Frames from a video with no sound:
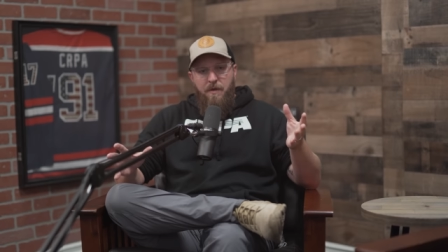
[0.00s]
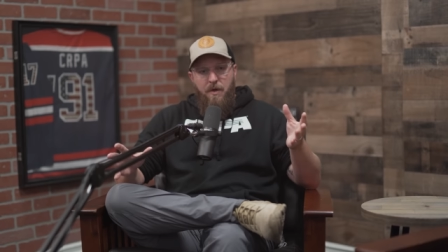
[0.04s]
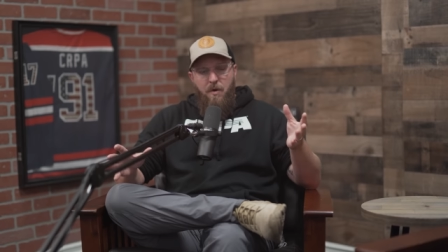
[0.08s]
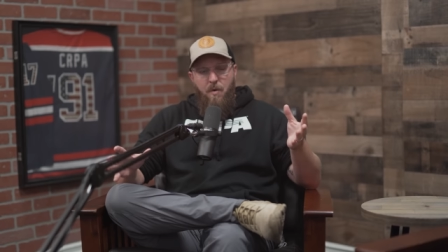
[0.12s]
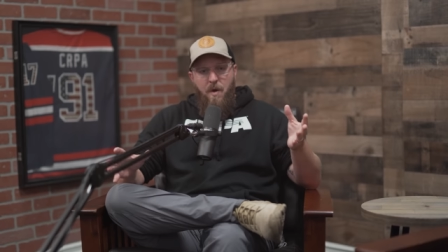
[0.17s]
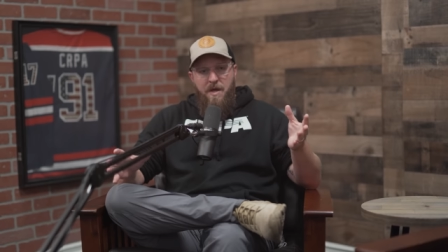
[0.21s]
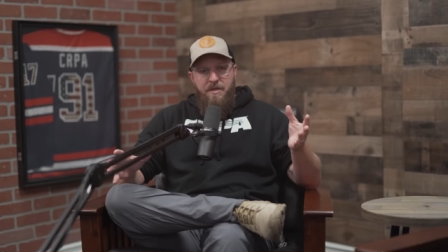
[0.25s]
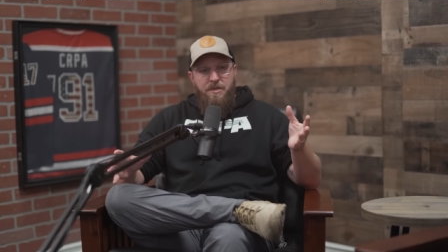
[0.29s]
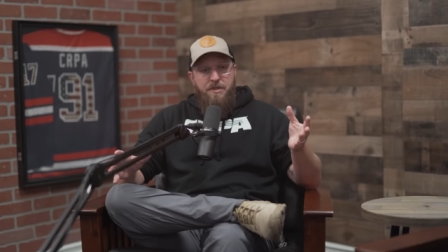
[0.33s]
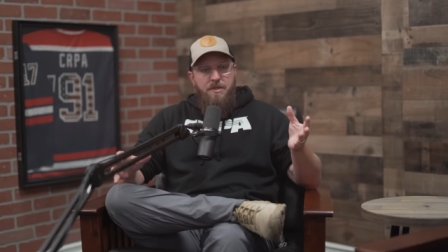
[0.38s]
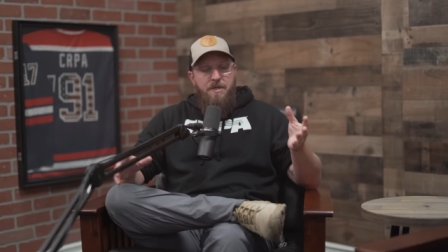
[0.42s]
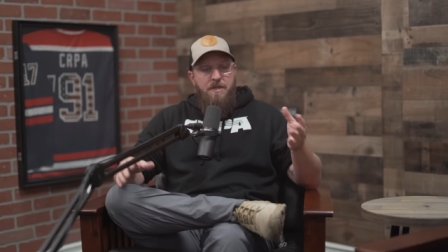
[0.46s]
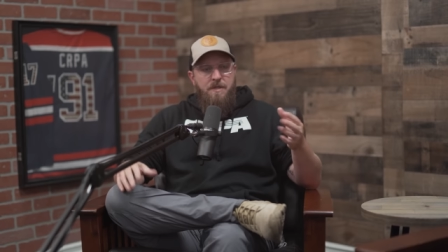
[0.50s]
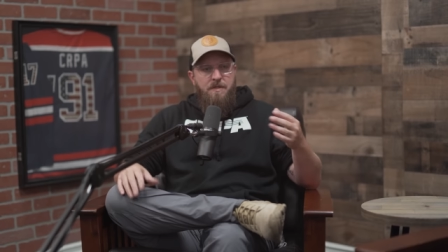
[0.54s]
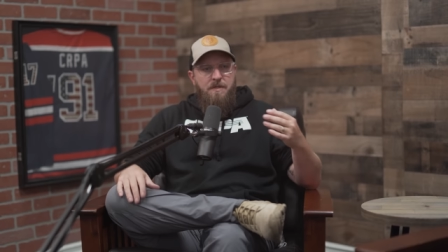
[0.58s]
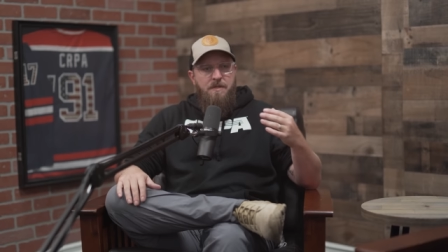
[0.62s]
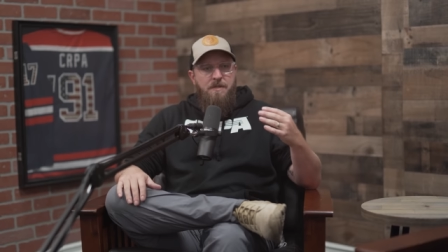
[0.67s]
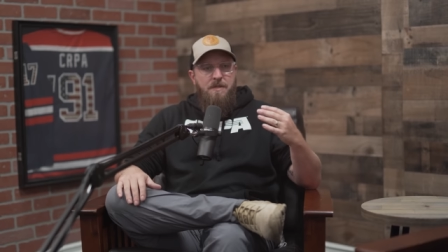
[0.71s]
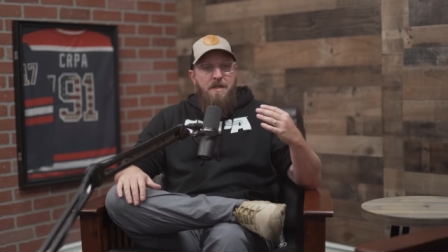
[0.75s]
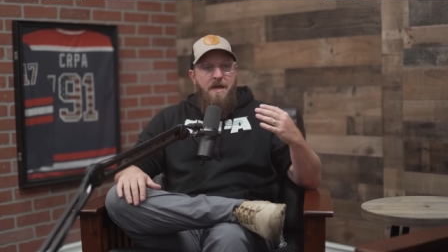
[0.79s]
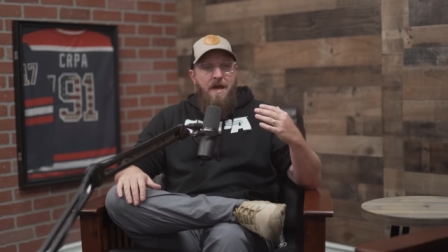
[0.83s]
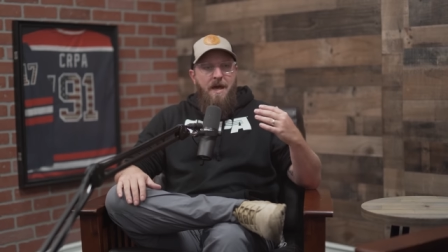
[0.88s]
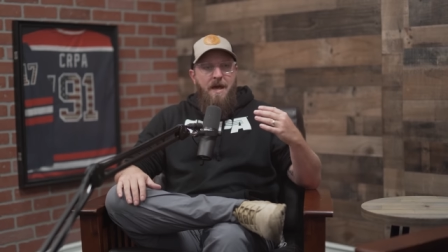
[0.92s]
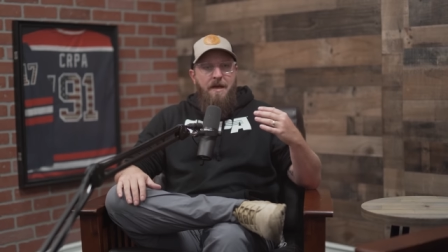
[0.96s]

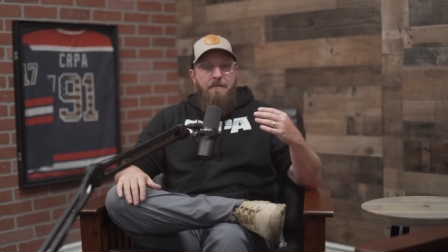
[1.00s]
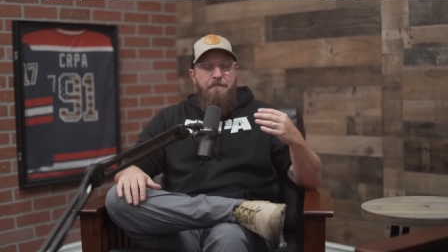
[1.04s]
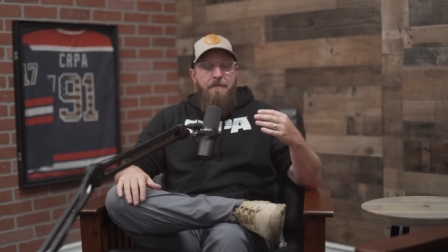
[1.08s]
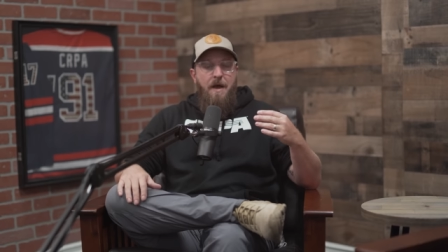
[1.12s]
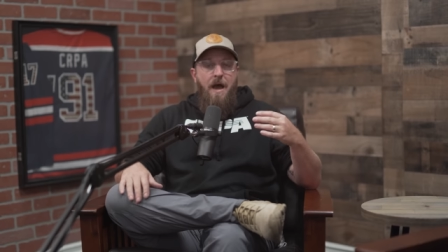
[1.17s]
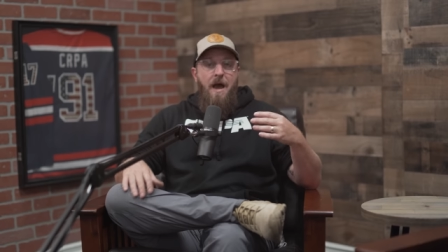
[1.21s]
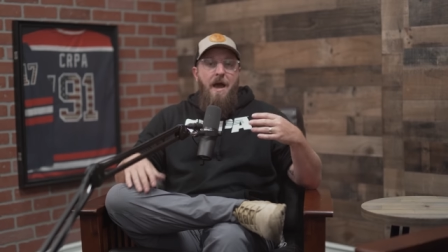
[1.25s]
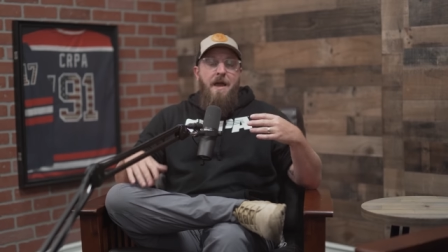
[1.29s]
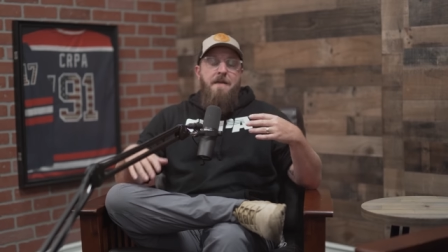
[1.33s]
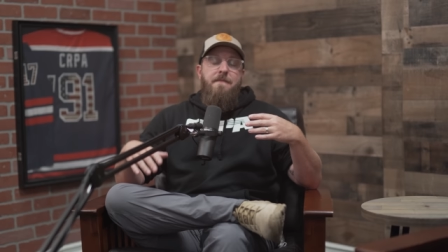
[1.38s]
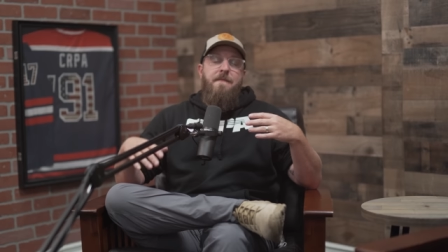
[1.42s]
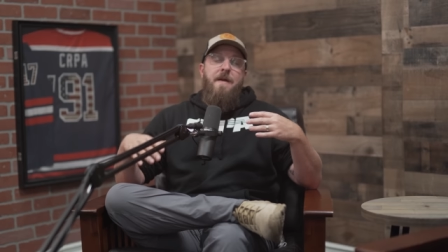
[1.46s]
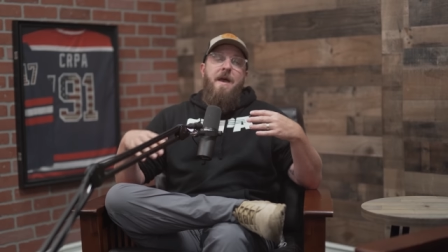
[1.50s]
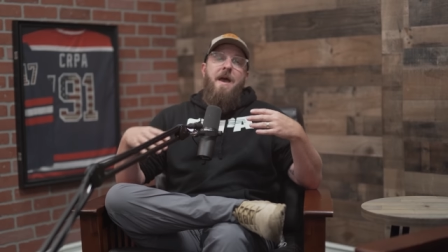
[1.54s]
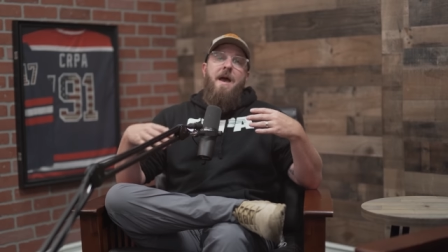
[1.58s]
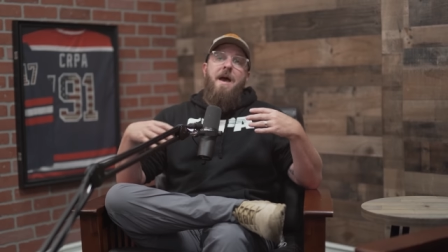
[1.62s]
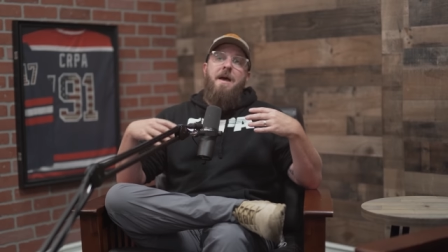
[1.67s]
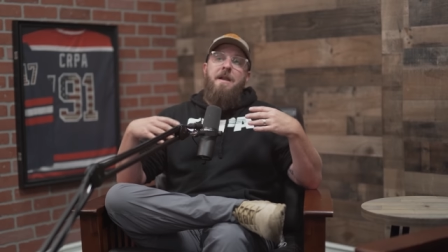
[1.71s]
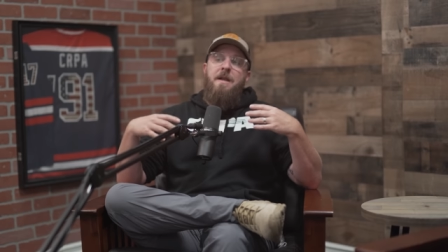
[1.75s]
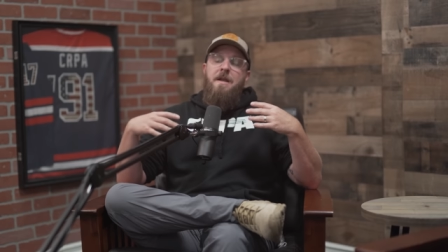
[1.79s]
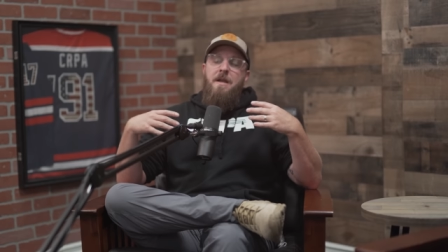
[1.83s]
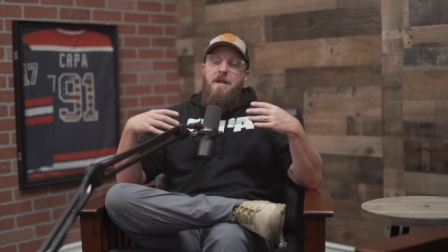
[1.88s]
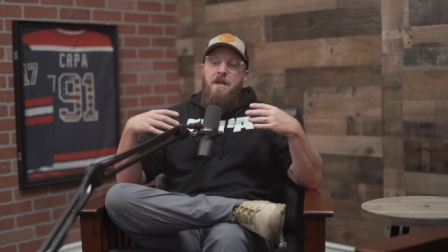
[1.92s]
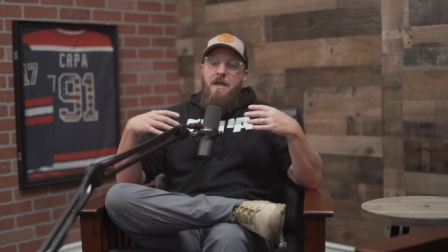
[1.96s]
questions that I've
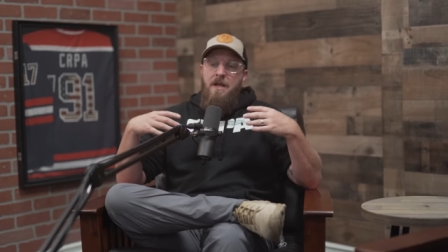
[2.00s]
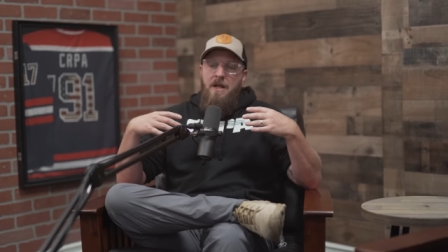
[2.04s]
had and,